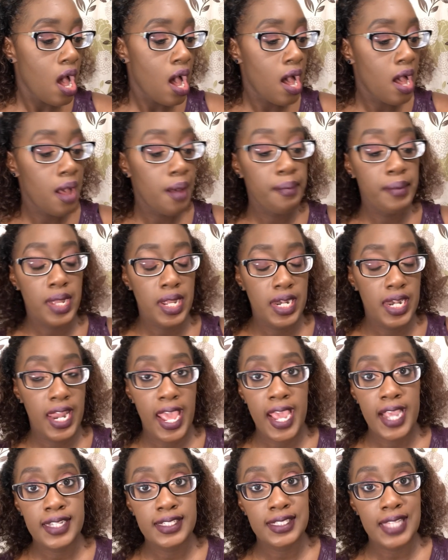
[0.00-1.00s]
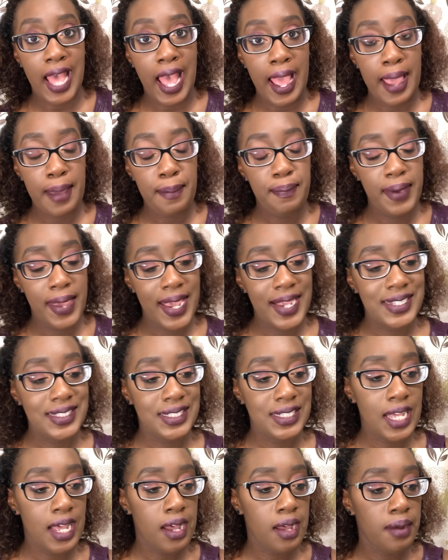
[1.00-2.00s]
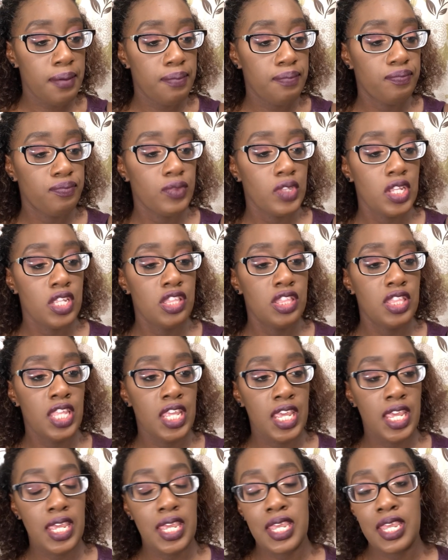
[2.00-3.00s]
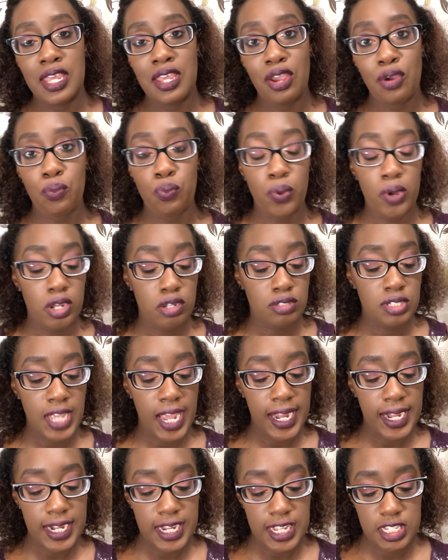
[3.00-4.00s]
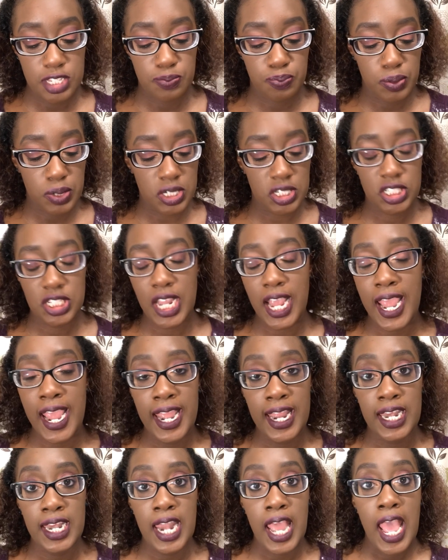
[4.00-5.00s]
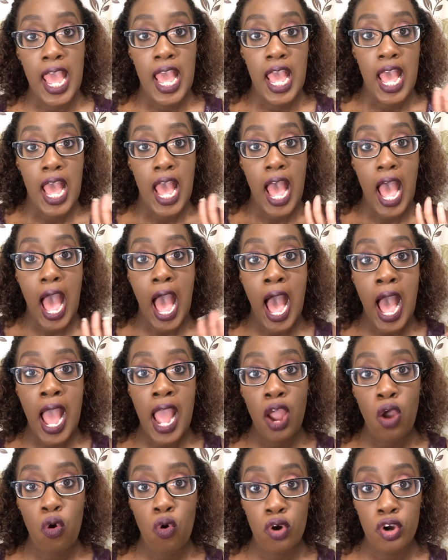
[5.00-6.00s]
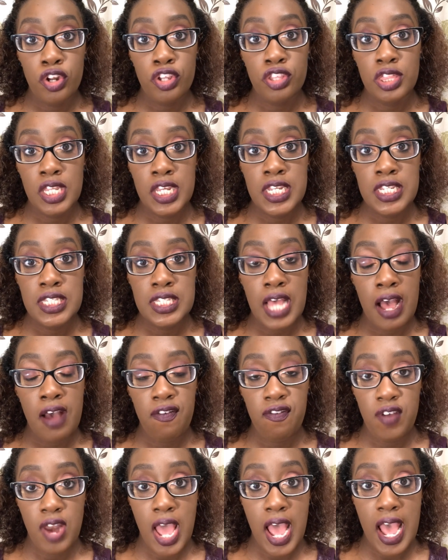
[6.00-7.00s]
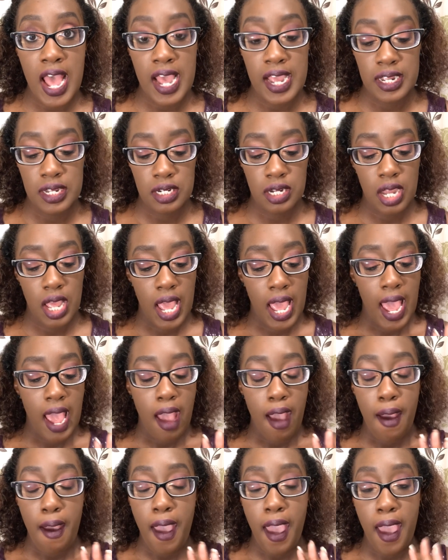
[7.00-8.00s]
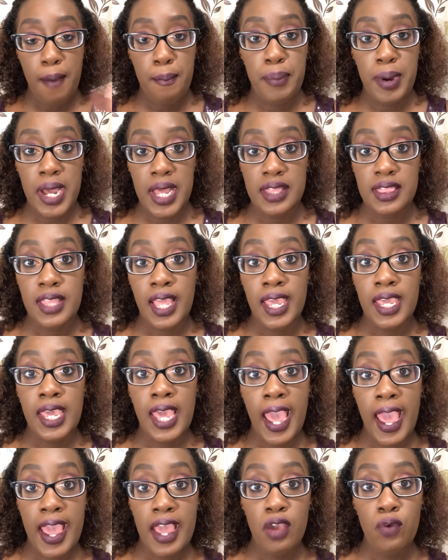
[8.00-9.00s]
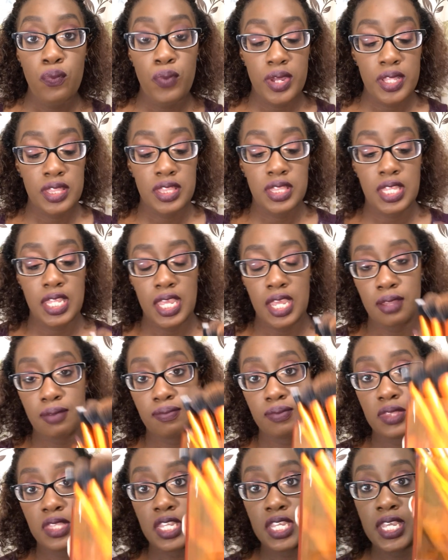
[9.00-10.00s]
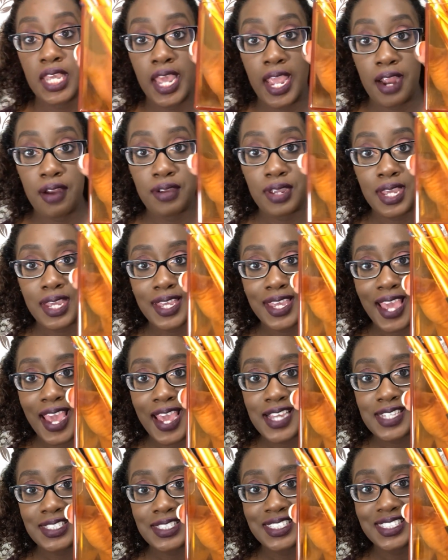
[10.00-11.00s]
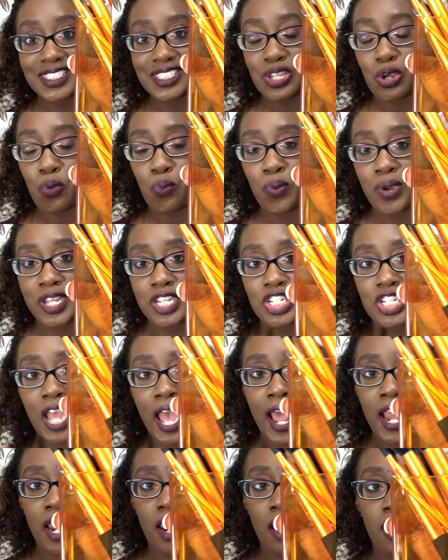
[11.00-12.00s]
Next, I picked up the Real Techniques brush, and I ordered these offline, but they came with the carrying cases, which I